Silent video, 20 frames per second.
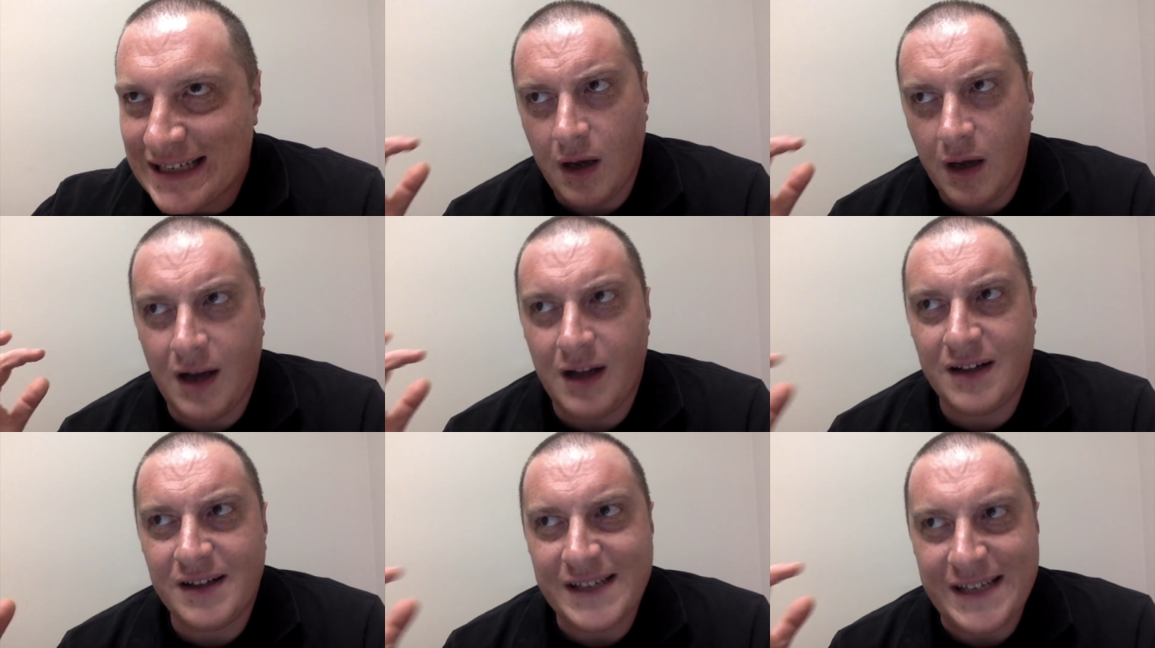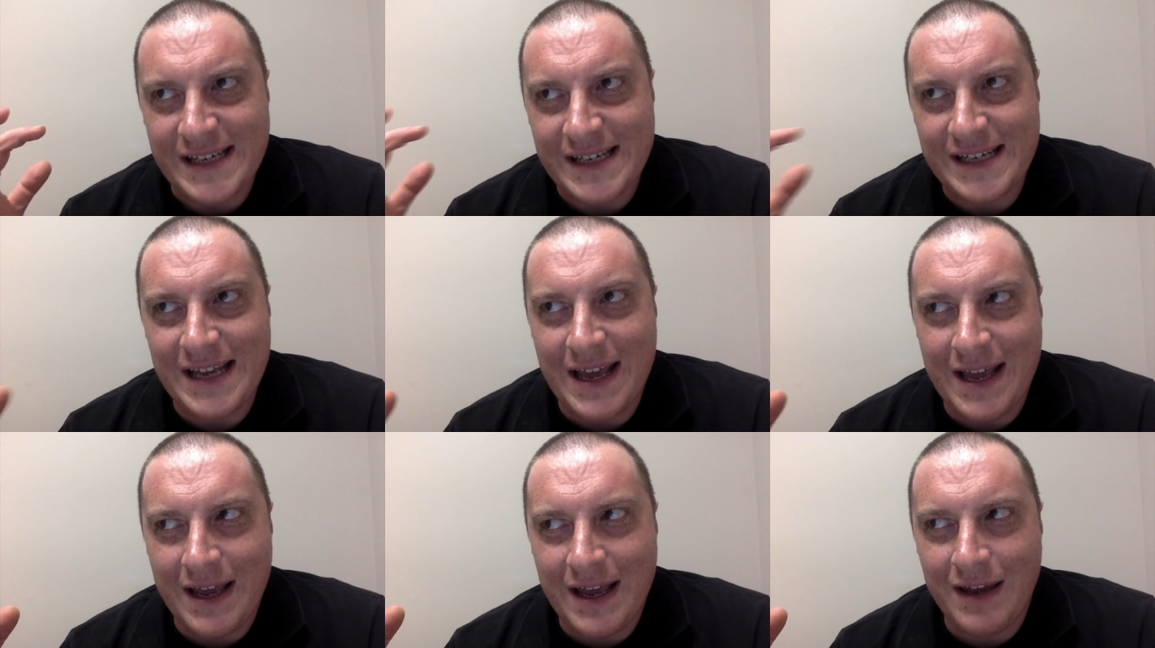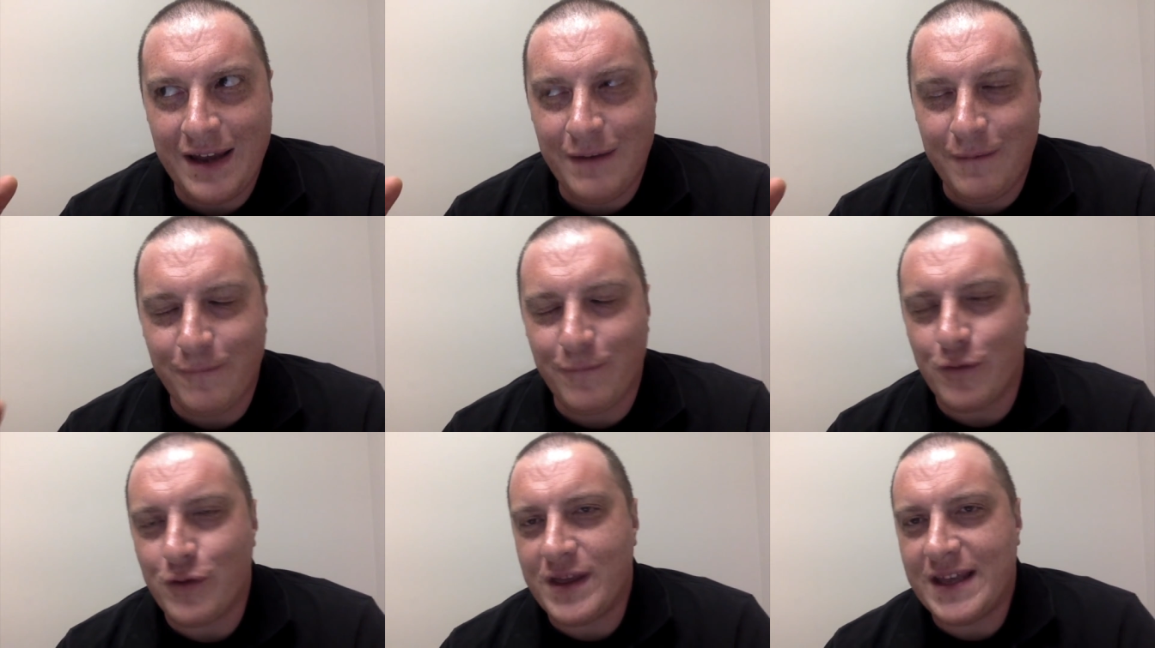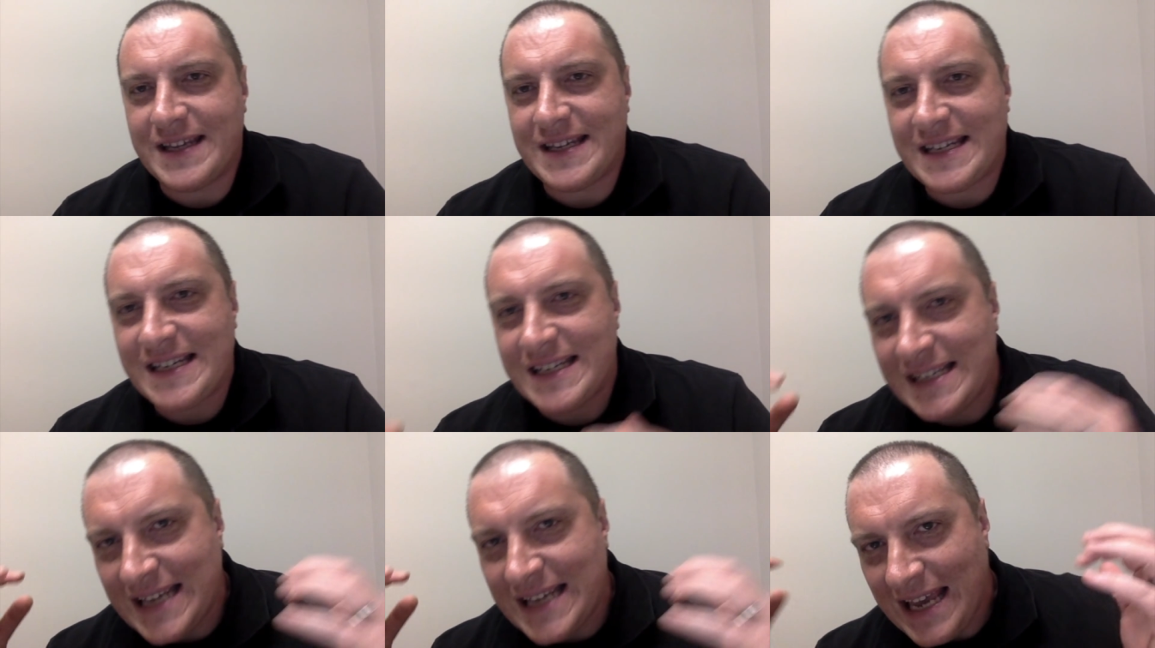I'll say, for the
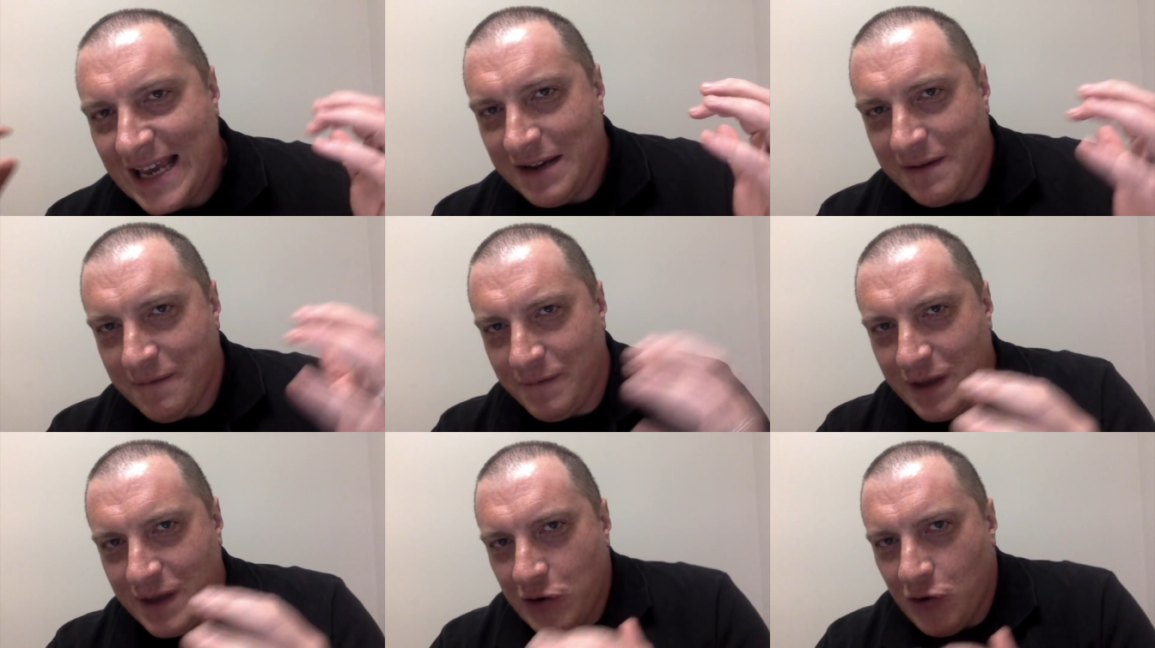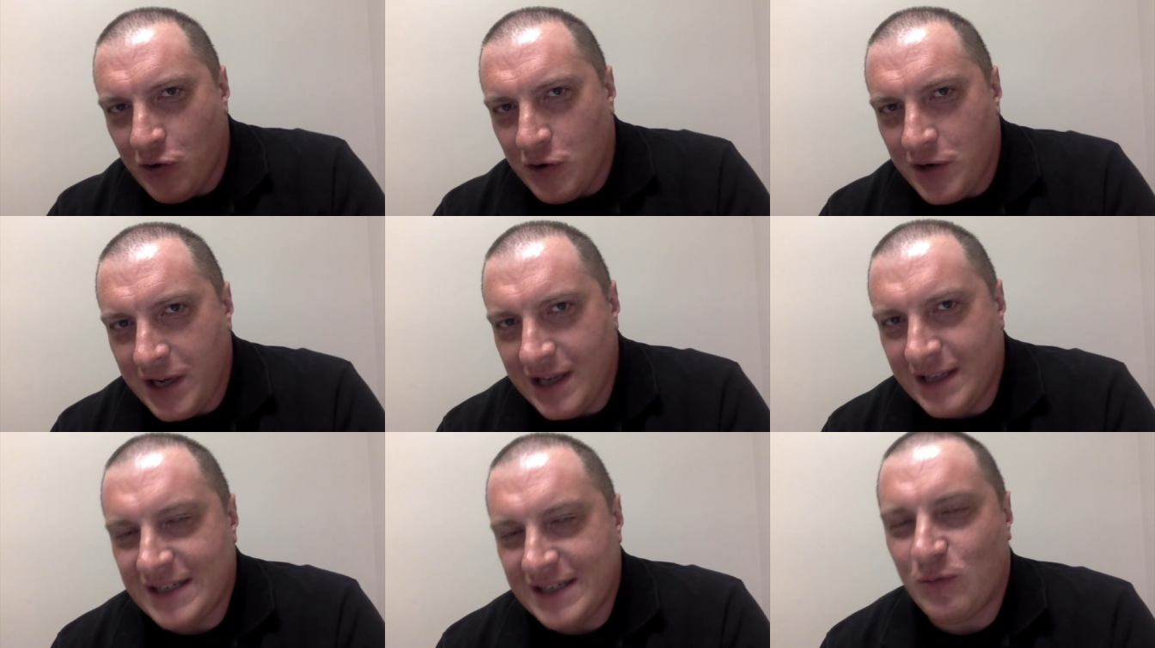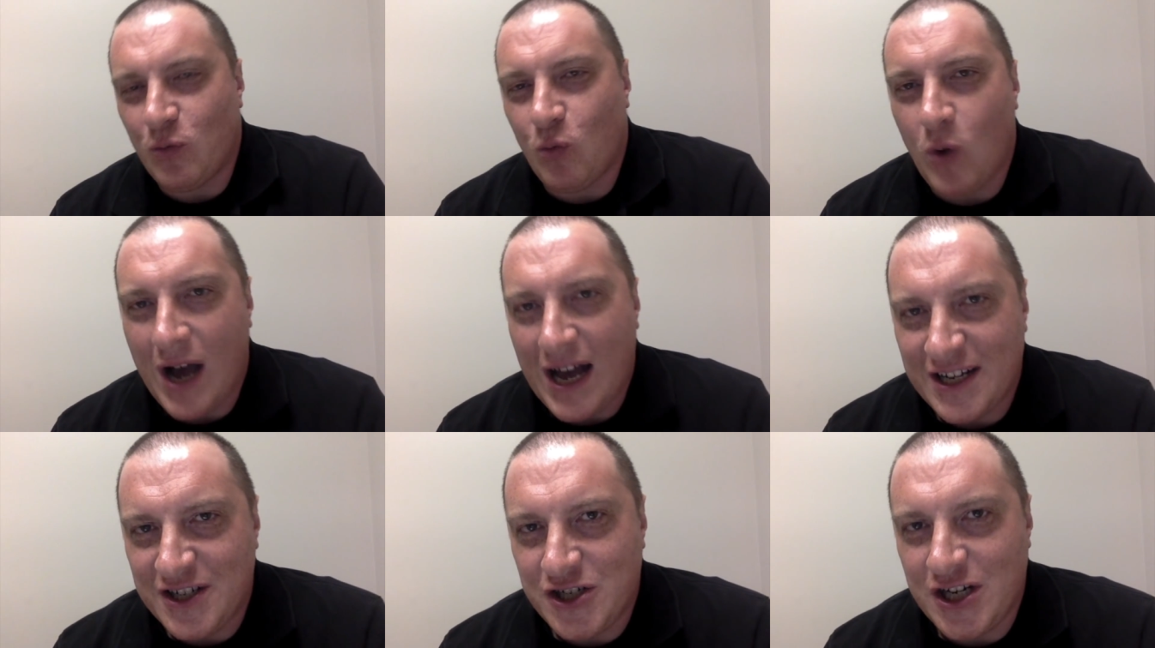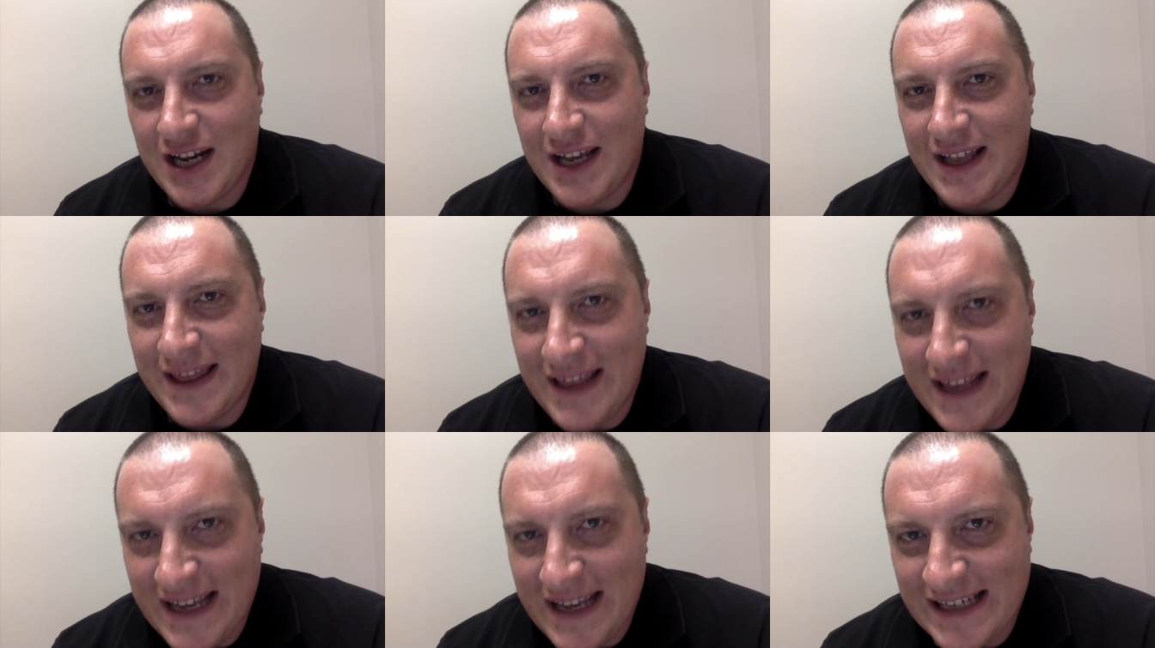sake of the audience
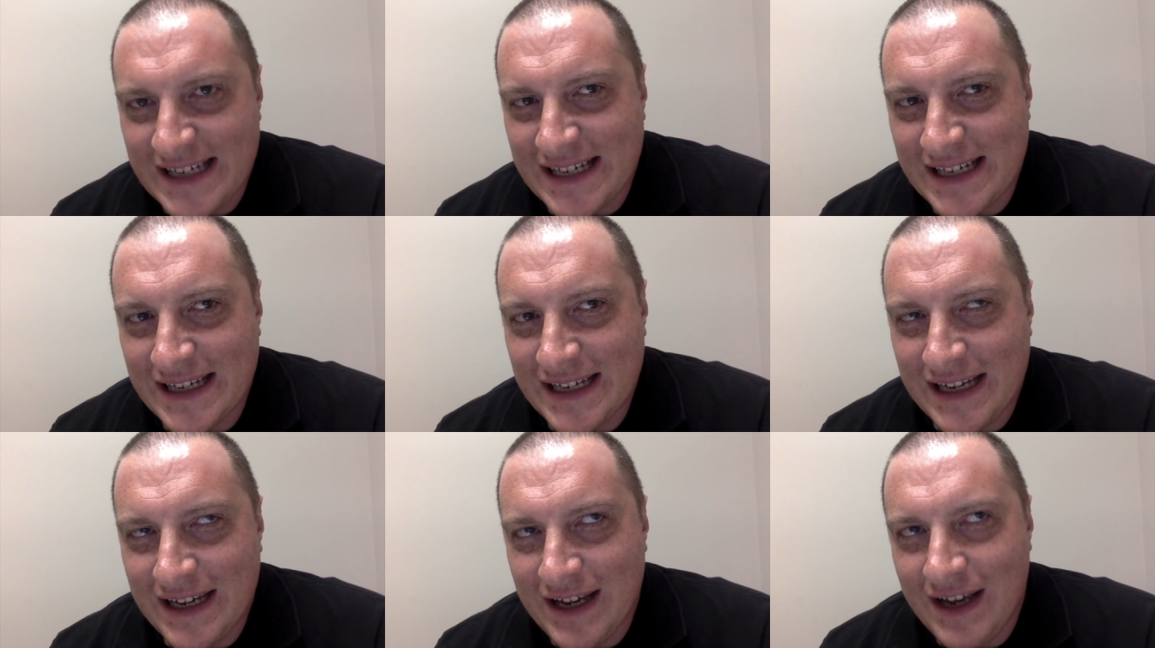watching this,